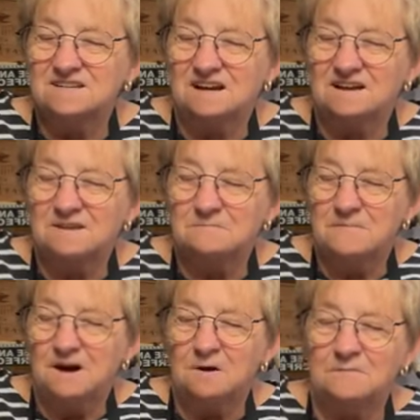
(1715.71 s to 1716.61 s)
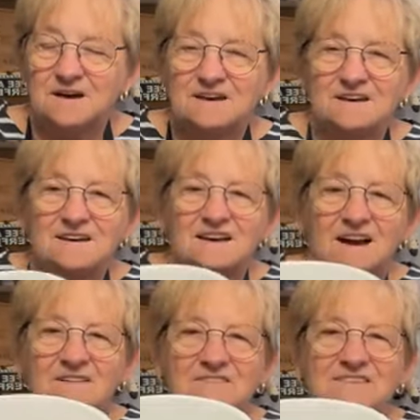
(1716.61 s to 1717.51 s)
John and Mama
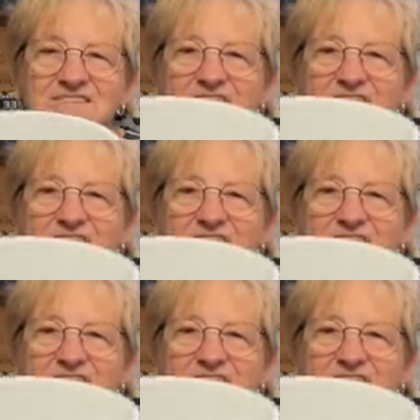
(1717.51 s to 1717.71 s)
on